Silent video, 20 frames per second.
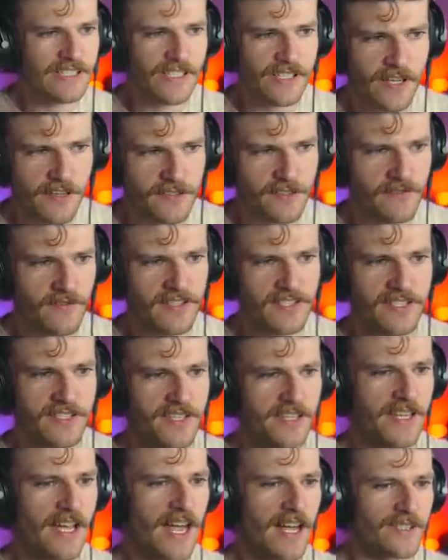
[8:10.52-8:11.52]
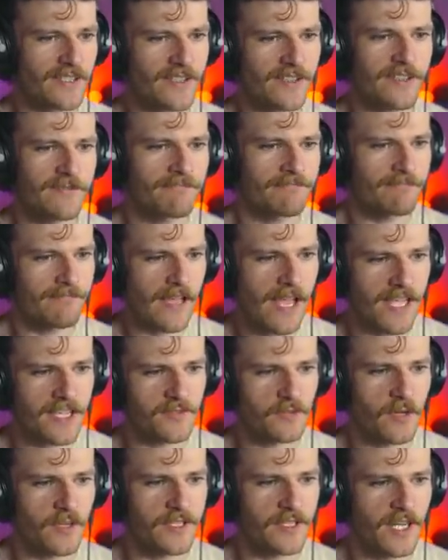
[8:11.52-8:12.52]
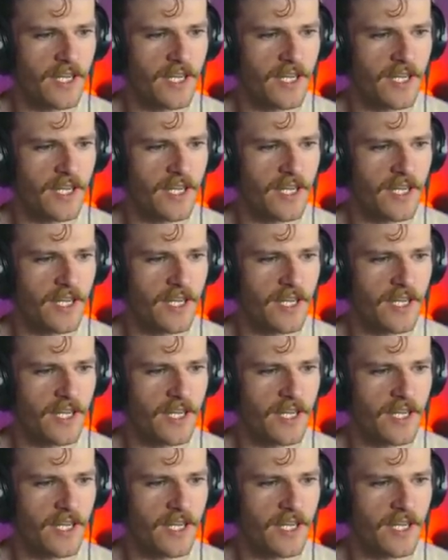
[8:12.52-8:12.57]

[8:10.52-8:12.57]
She goes and visits the doctor, as one